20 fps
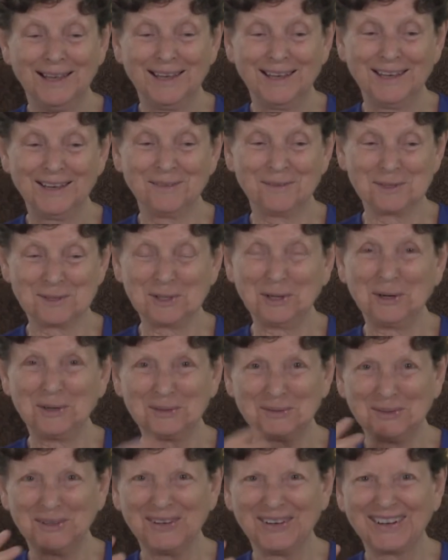it was
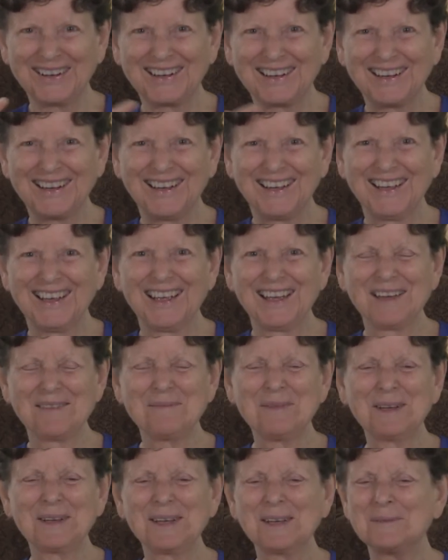hard work,
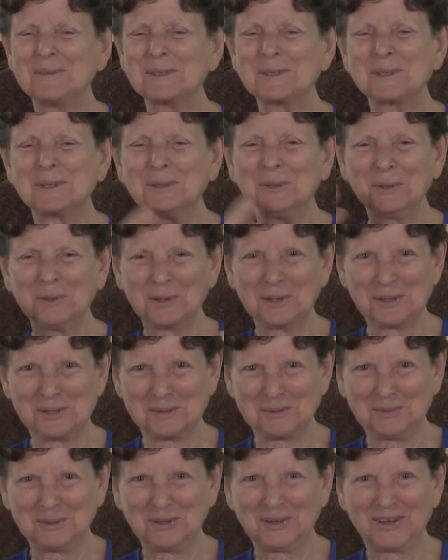but it was
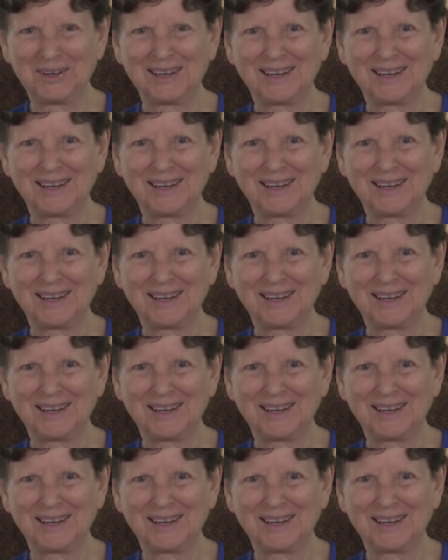glorious work.